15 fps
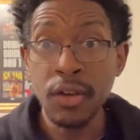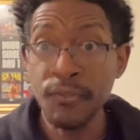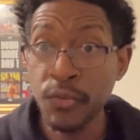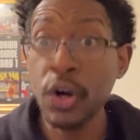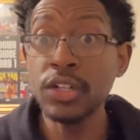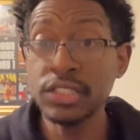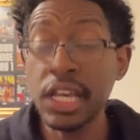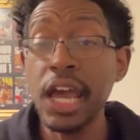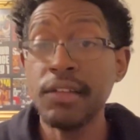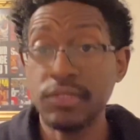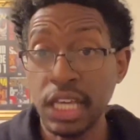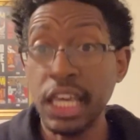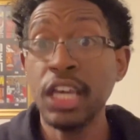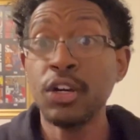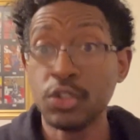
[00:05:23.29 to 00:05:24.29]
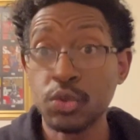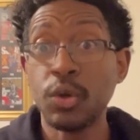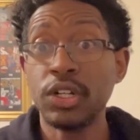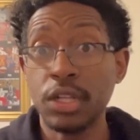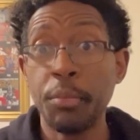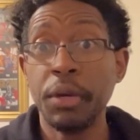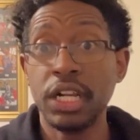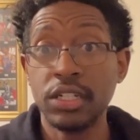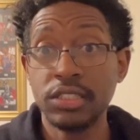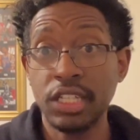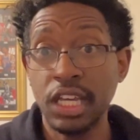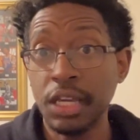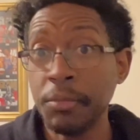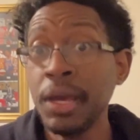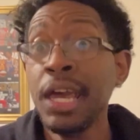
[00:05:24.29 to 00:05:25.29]
First half, the Eagles were the better
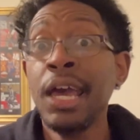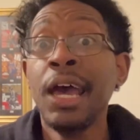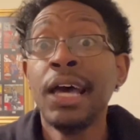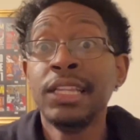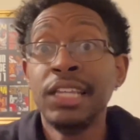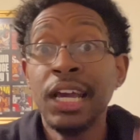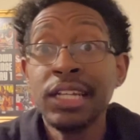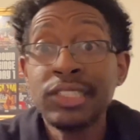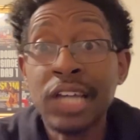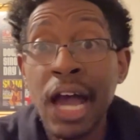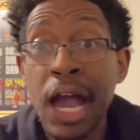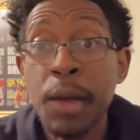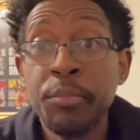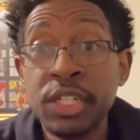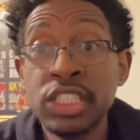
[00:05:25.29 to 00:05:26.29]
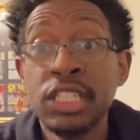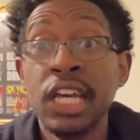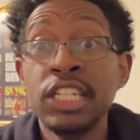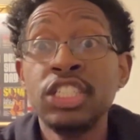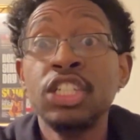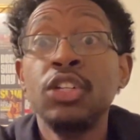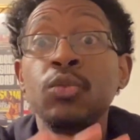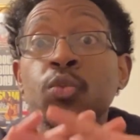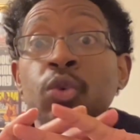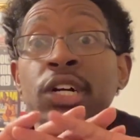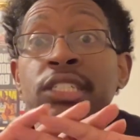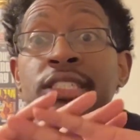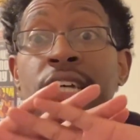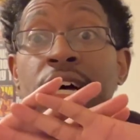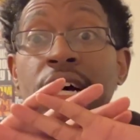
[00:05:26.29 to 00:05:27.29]
team. Their time possession was